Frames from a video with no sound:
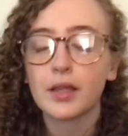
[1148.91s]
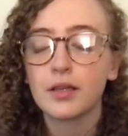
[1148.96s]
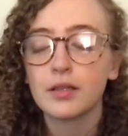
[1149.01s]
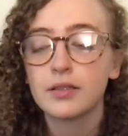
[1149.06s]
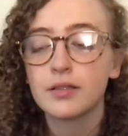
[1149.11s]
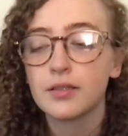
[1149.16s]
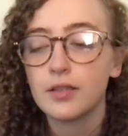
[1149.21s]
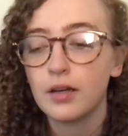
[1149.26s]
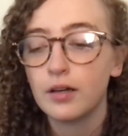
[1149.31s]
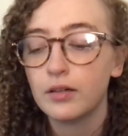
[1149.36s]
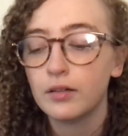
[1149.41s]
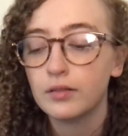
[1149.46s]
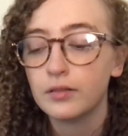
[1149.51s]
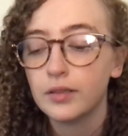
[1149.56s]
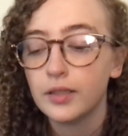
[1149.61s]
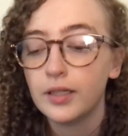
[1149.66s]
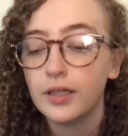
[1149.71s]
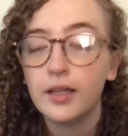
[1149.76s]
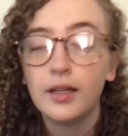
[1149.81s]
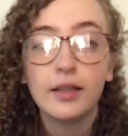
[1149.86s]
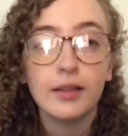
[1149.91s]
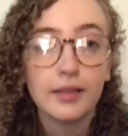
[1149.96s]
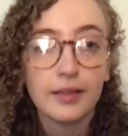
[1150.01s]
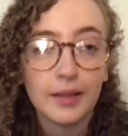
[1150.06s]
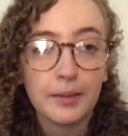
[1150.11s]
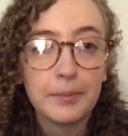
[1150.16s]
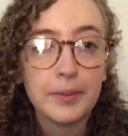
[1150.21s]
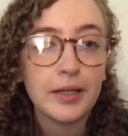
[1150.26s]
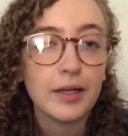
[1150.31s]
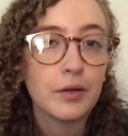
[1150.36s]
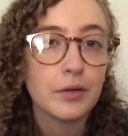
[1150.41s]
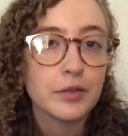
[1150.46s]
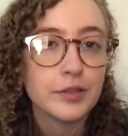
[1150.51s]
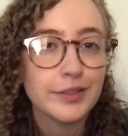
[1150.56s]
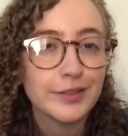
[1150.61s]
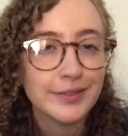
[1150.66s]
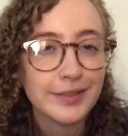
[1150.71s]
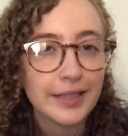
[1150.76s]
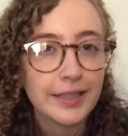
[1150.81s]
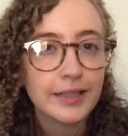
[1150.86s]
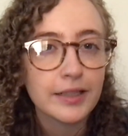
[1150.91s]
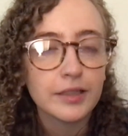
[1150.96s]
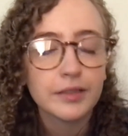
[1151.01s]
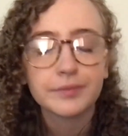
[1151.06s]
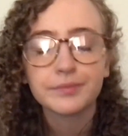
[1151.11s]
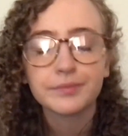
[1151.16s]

So let me know what you think.